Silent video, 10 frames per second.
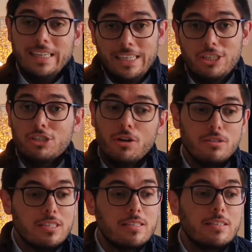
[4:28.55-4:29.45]
He
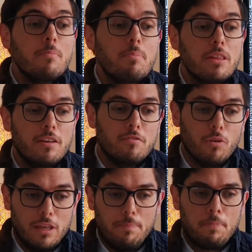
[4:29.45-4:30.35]
showed sympathy
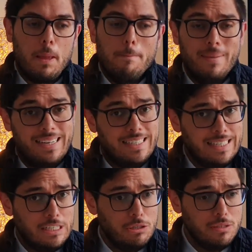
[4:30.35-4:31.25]
for them,
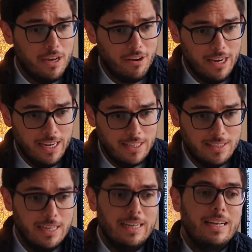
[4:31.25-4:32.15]
ministered to their
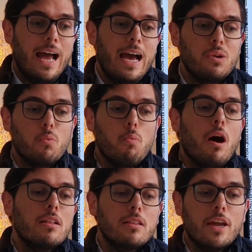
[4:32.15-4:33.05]
needs, and
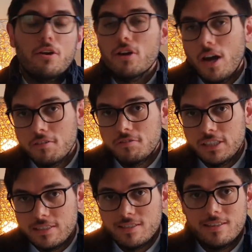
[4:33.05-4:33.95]
won their confidence.